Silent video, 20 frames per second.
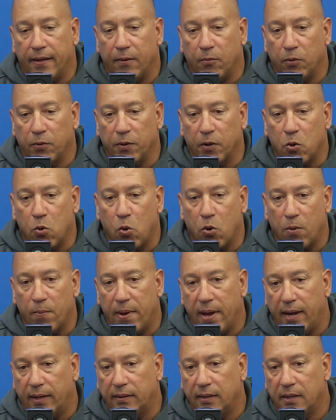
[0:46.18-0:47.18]
with a
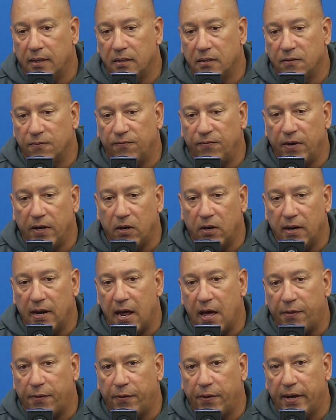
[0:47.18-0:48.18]
quarterback that is
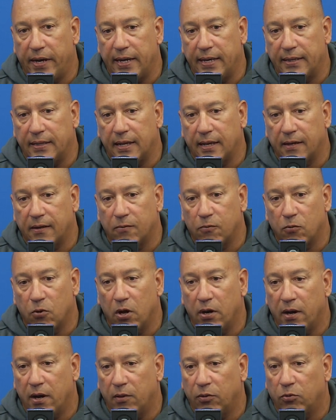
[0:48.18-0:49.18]
very athletic, that can
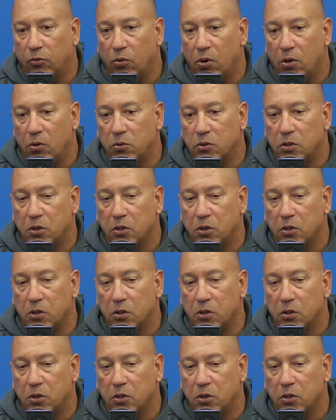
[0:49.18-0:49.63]
run and throw.